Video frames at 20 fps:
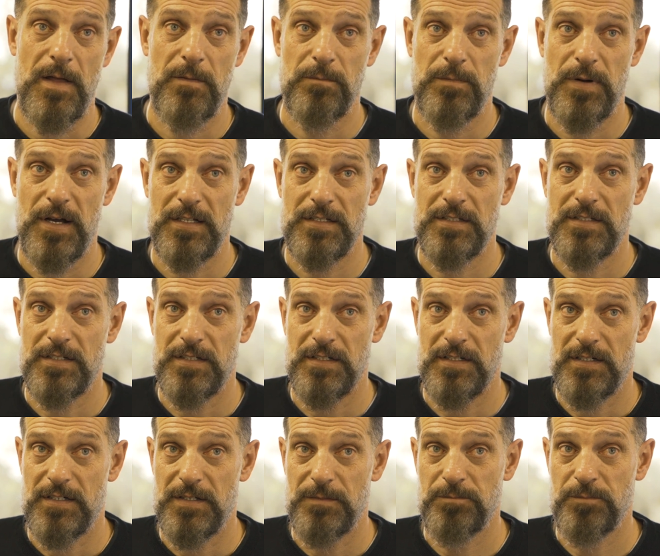But
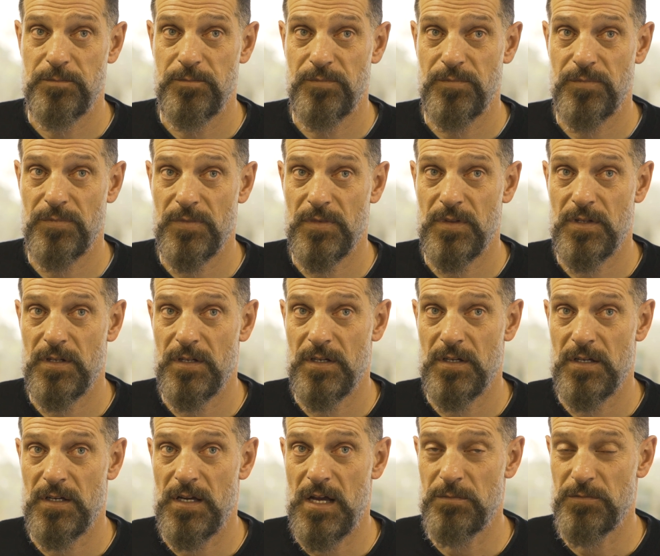
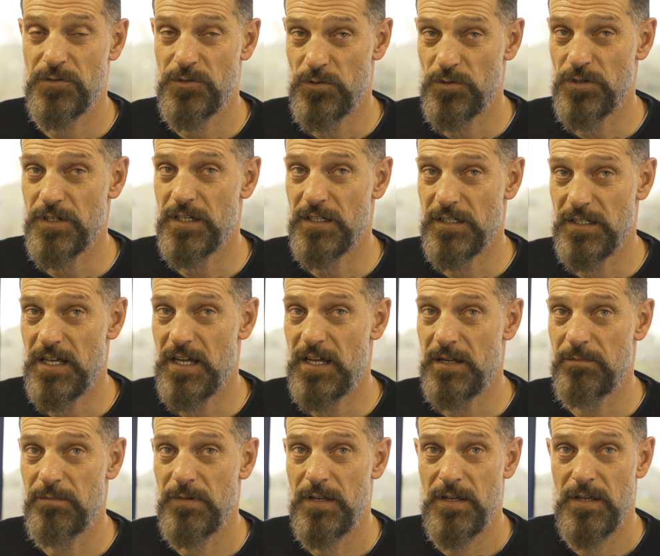I'm talking
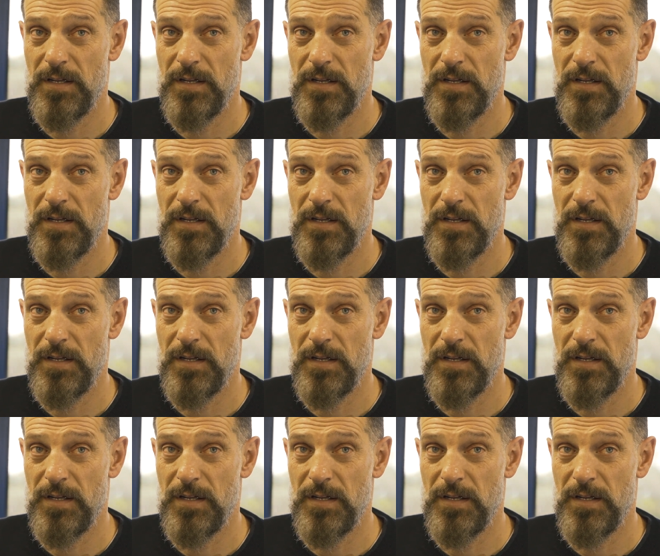them,